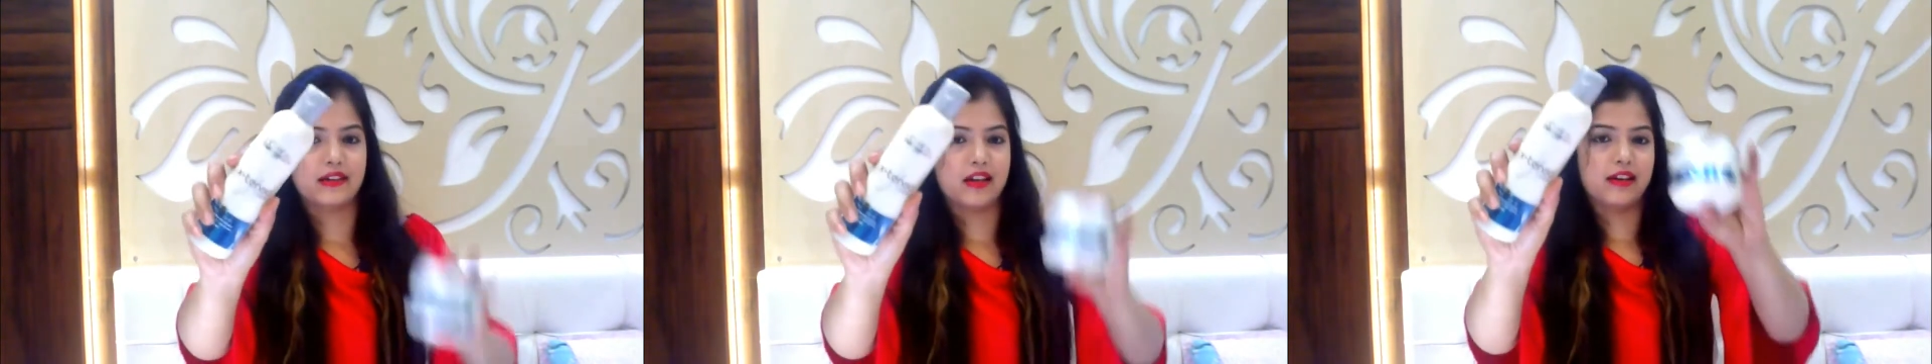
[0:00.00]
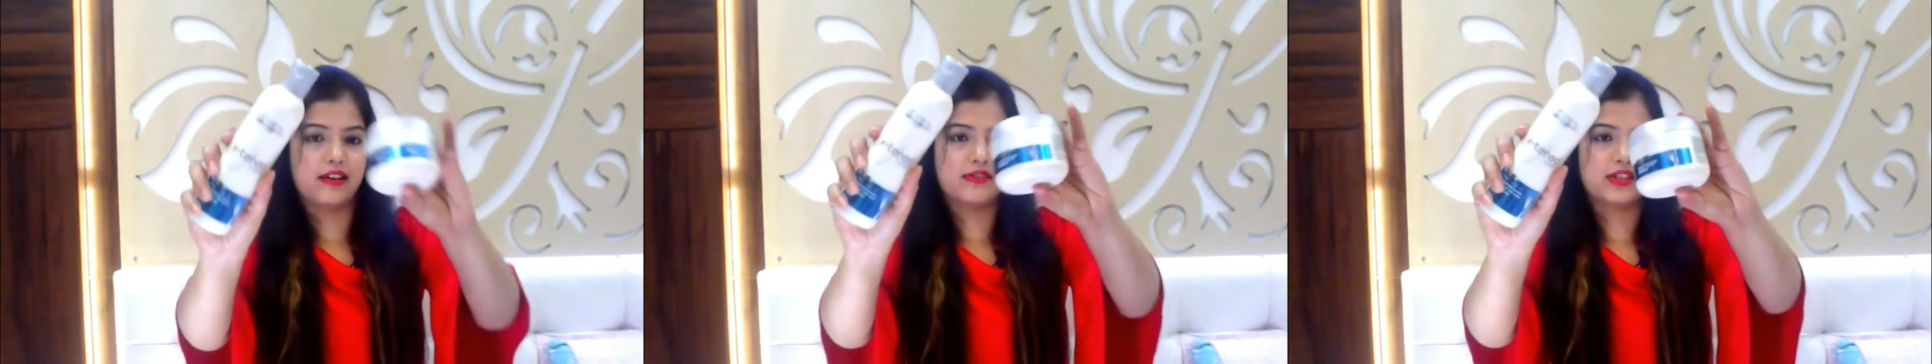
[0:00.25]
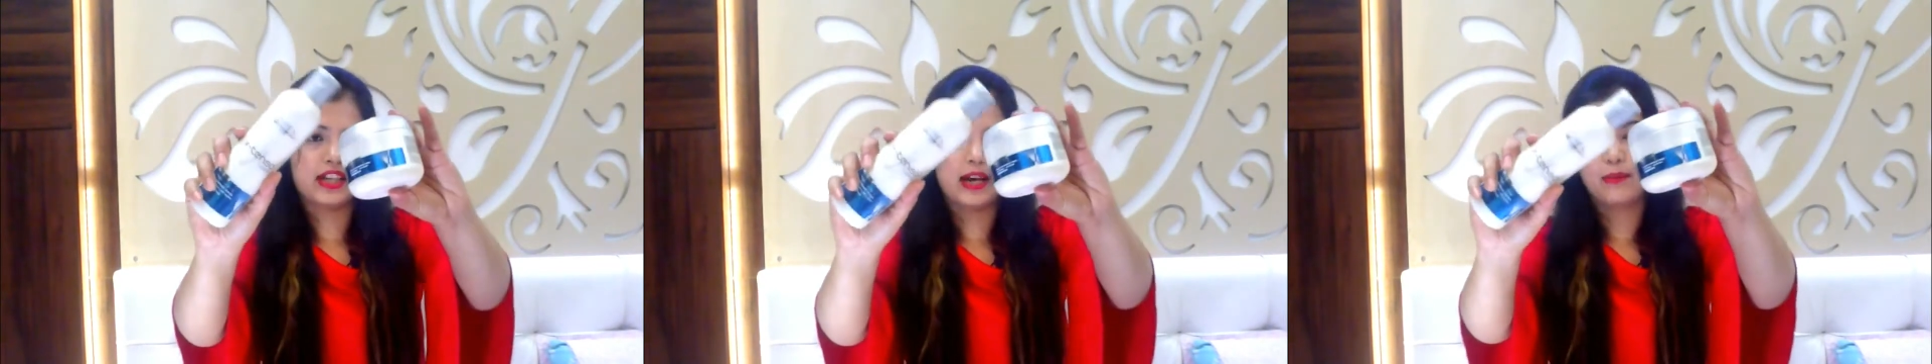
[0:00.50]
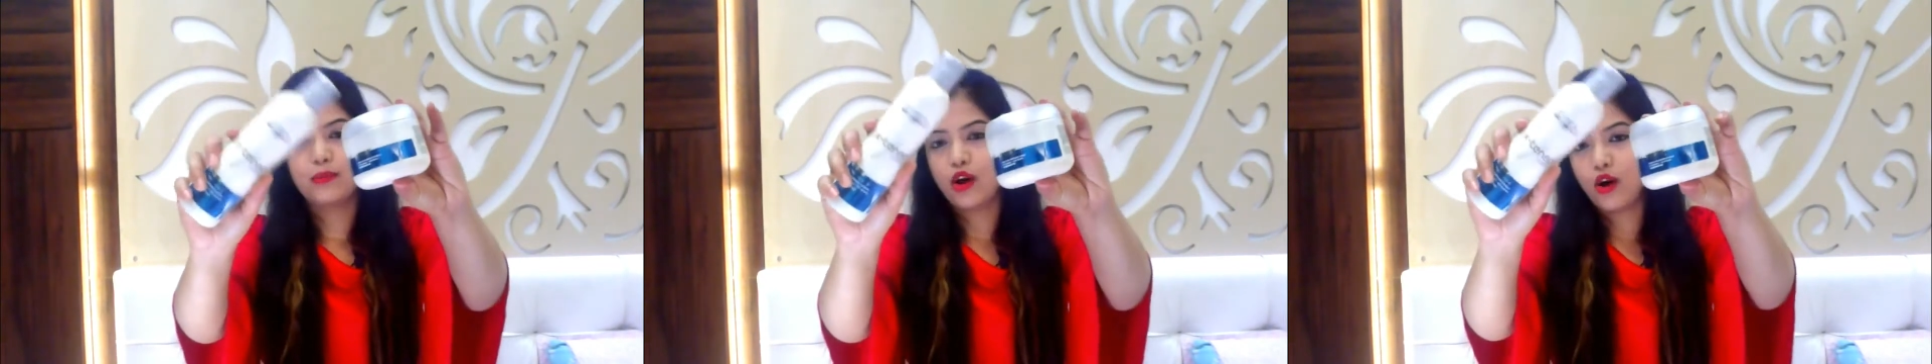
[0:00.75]
the
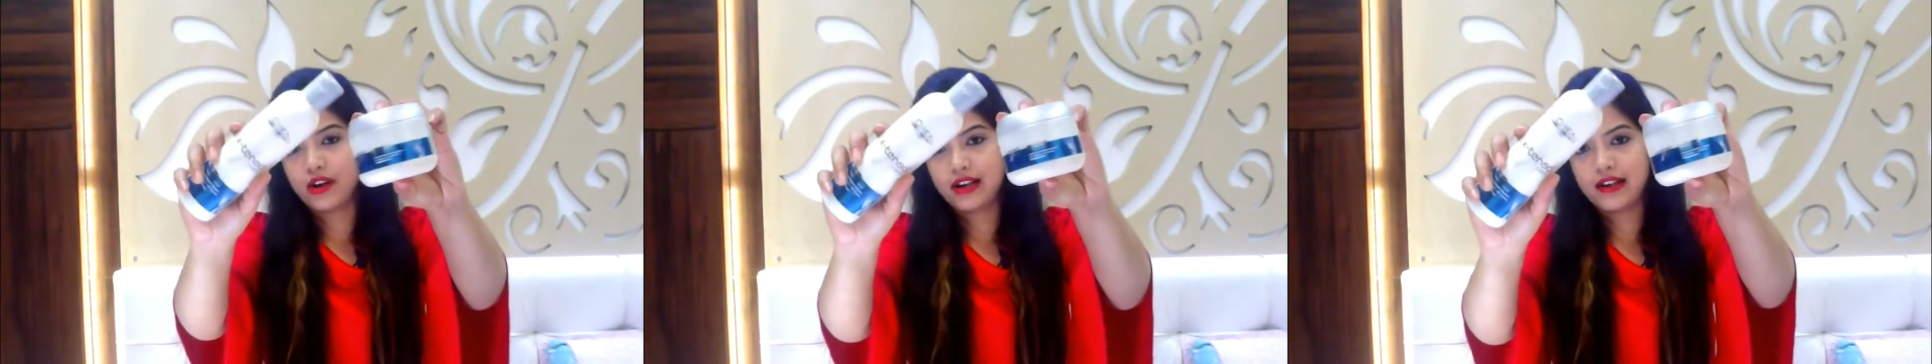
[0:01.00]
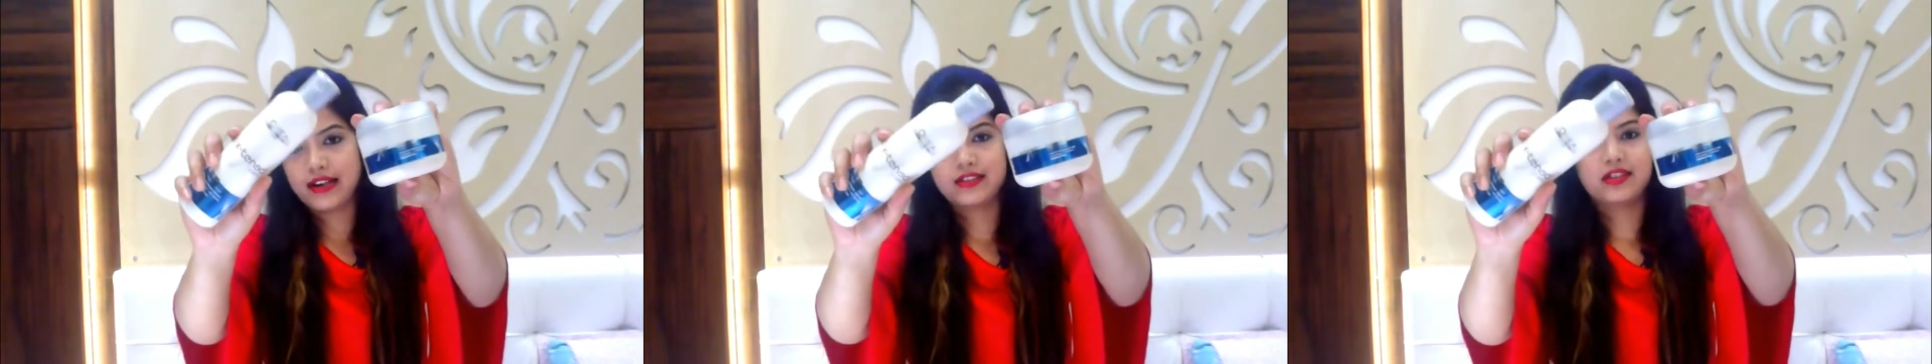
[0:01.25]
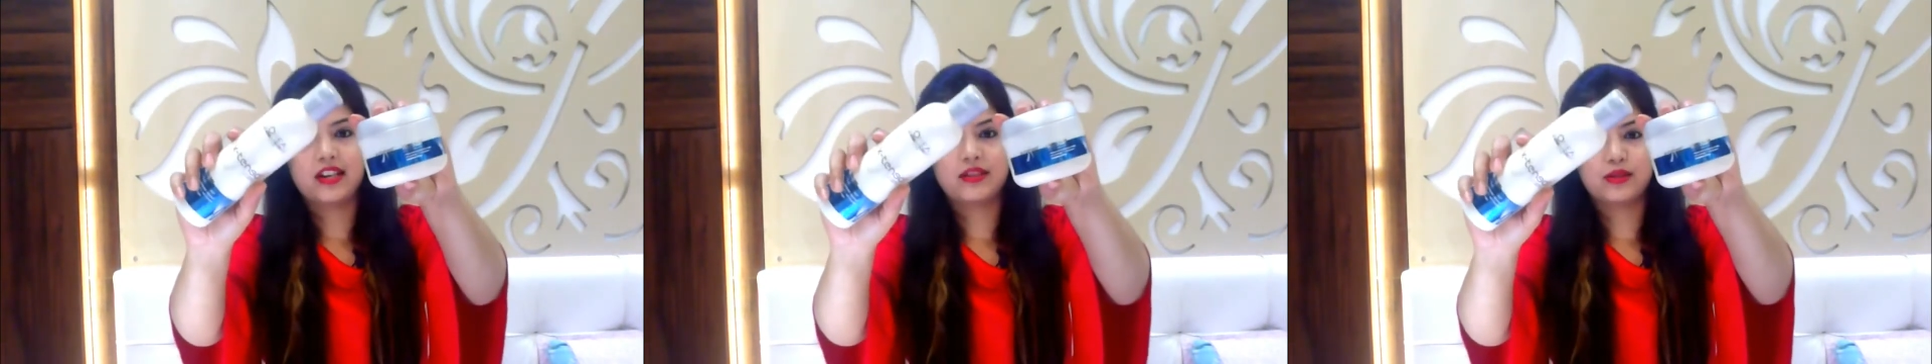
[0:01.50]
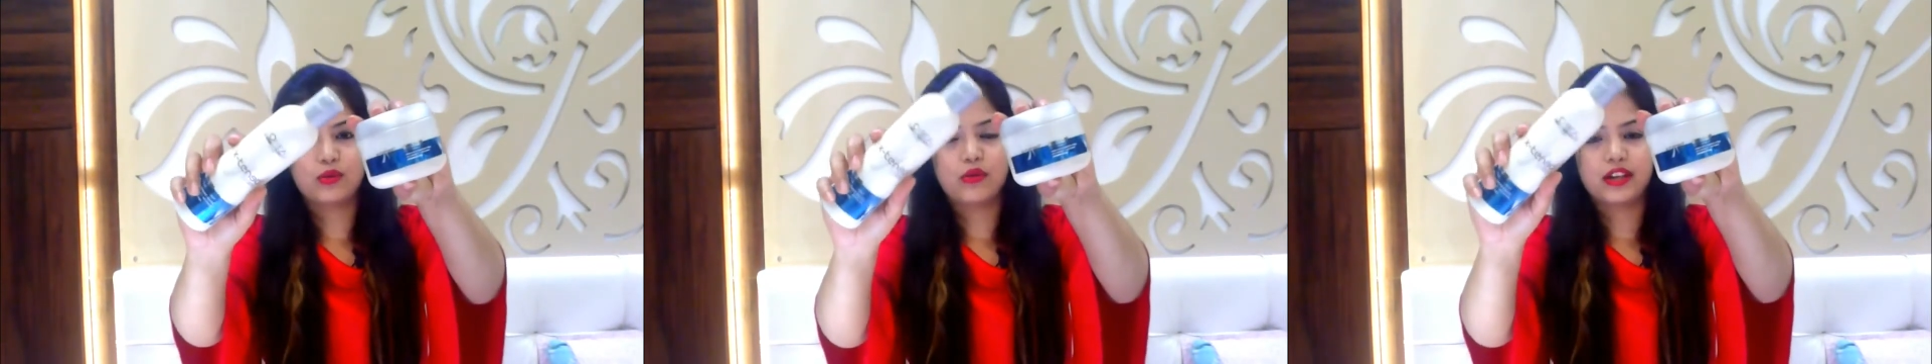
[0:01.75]
same L'Oreal
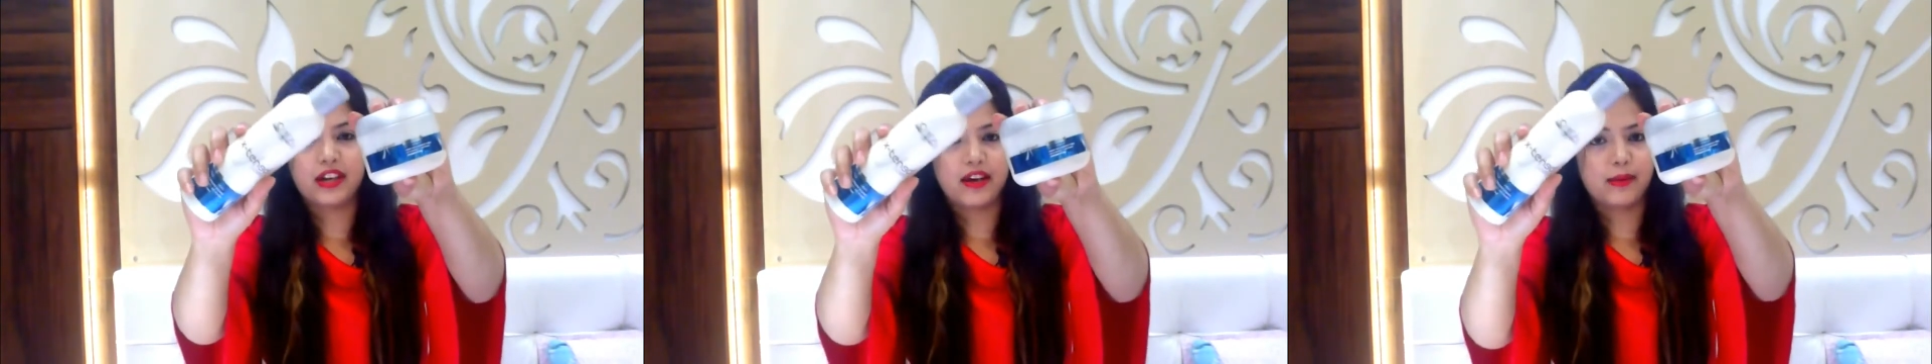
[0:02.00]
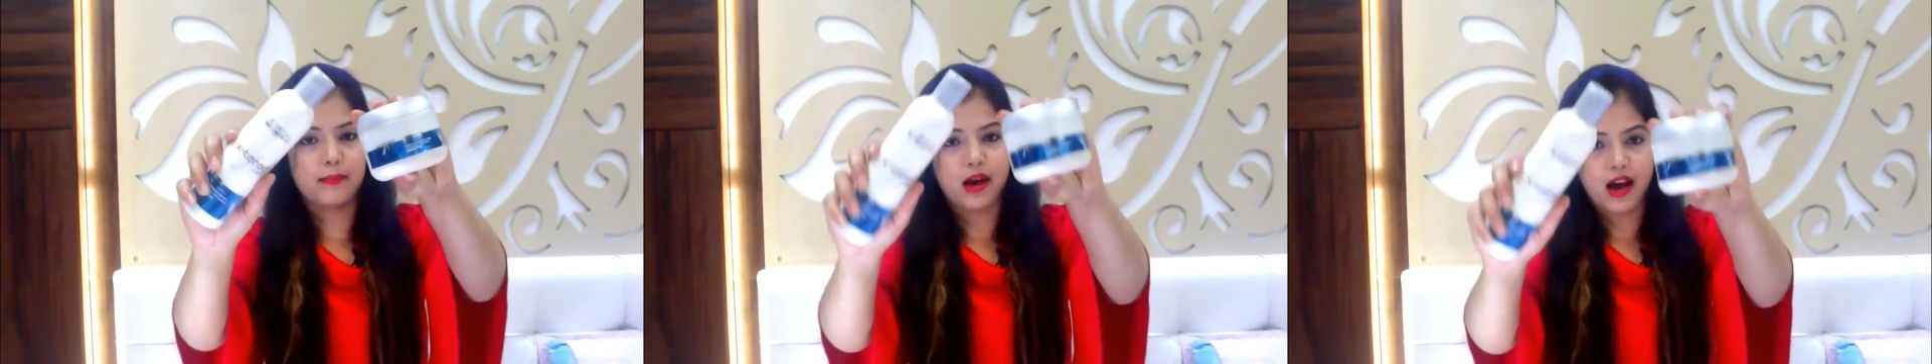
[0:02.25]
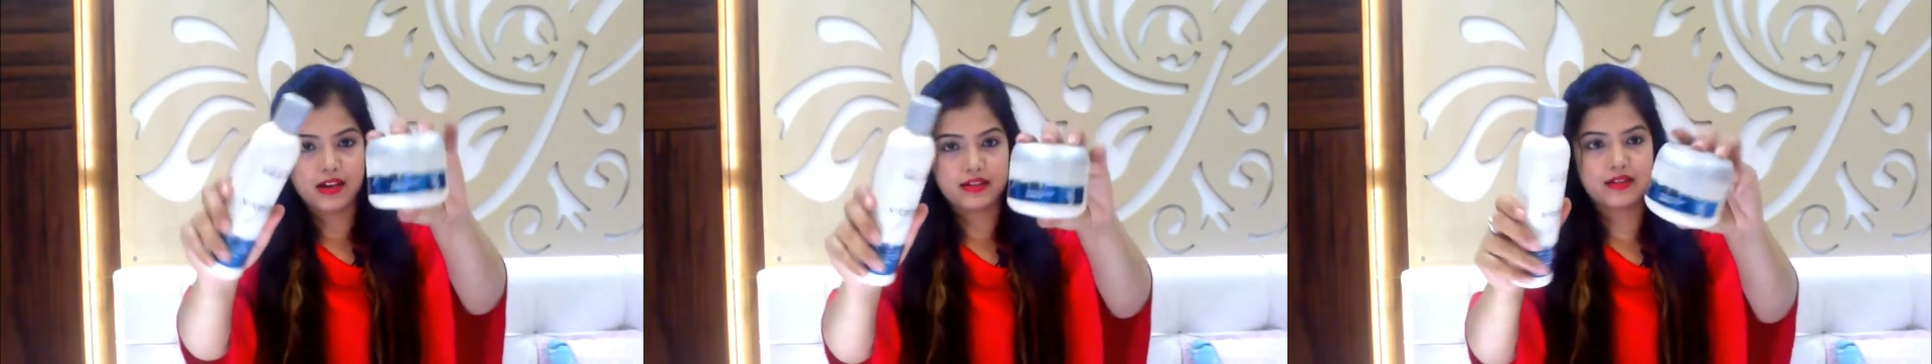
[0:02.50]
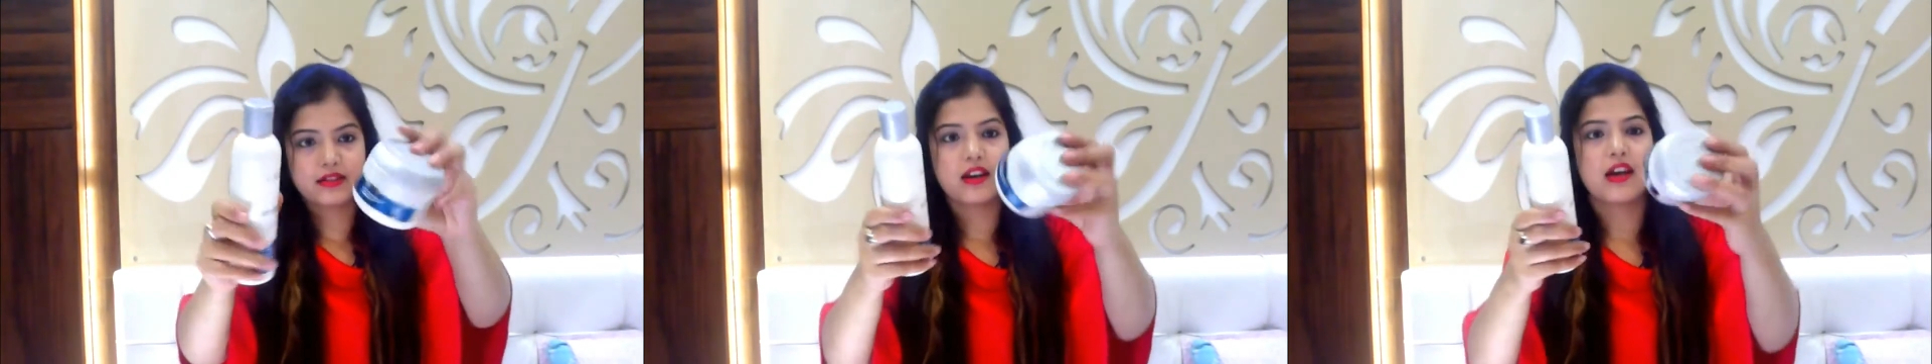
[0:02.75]
Extenso Care mask.